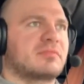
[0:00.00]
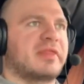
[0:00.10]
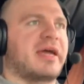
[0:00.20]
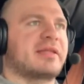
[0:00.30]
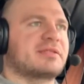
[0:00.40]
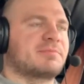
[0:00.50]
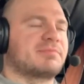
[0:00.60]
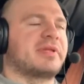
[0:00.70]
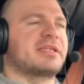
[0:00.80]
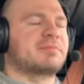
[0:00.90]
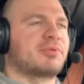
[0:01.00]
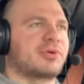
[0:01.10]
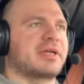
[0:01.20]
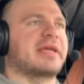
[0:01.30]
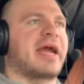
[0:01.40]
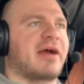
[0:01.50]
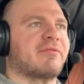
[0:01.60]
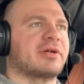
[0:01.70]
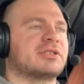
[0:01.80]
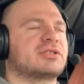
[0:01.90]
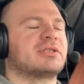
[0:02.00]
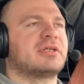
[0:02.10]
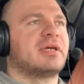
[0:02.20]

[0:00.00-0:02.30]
That's pretty average.